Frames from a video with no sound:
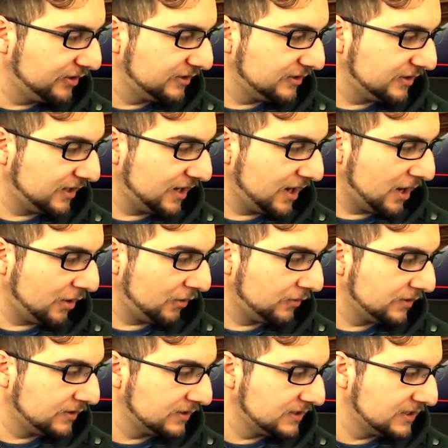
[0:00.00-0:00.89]
you
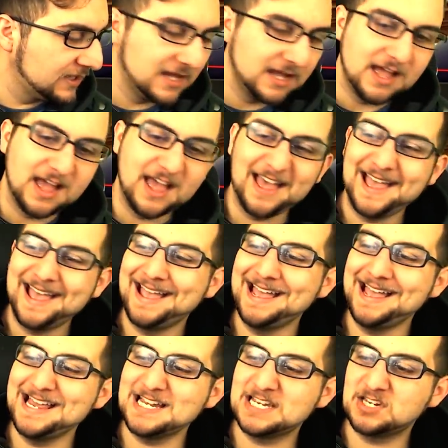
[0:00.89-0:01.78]
know,
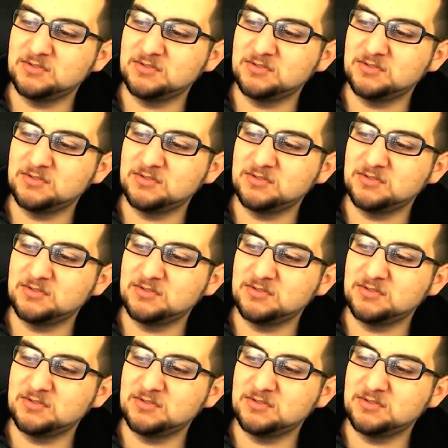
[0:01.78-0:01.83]
his